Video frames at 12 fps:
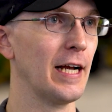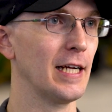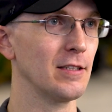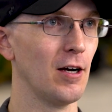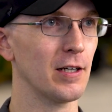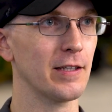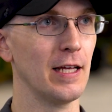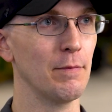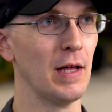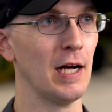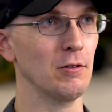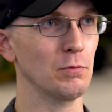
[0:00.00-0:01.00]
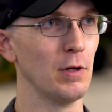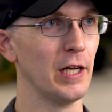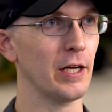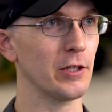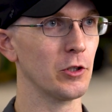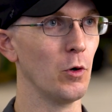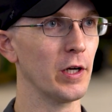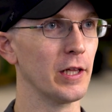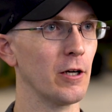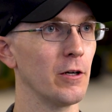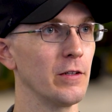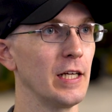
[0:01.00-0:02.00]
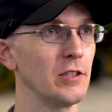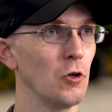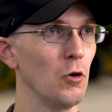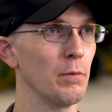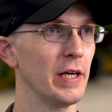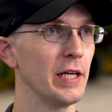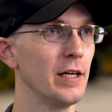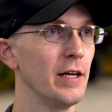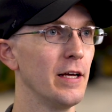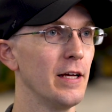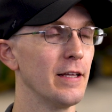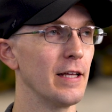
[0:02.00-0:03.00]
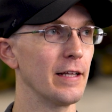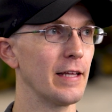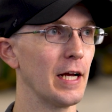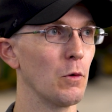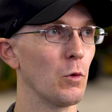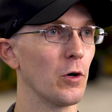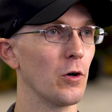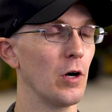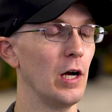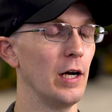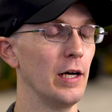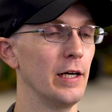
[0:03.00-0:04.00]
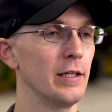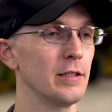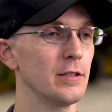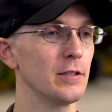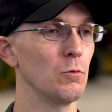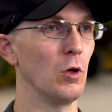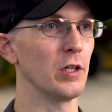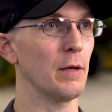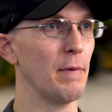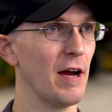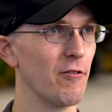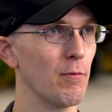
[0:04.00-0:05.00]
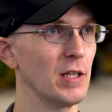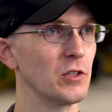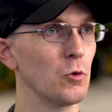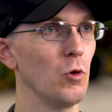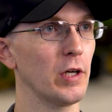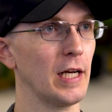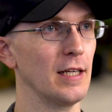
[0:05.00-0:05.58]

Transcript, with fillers: and I talked to them that I was planning on going there and they told me that they were uh, willing to pay for my schooling.